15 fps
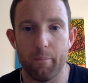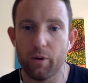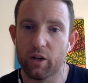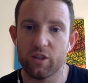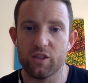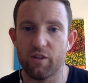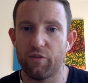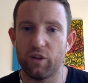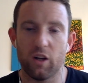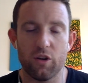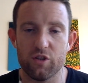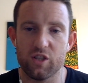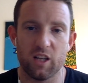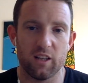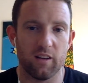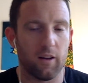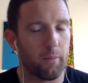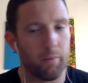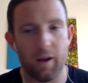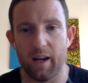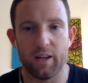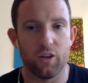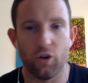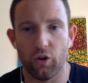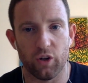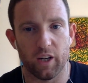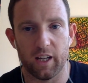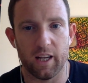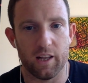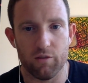Because if you don't stick to the plan, you're not
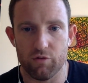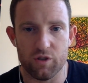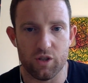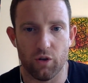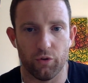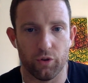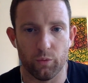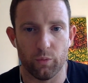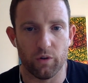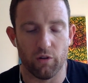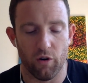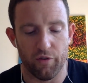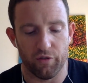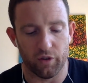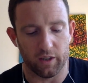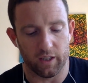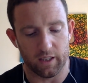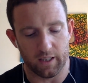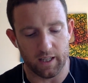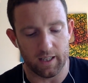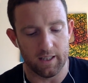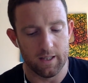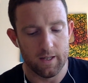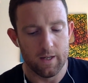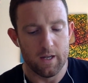going to get the result that we're offering. Okay.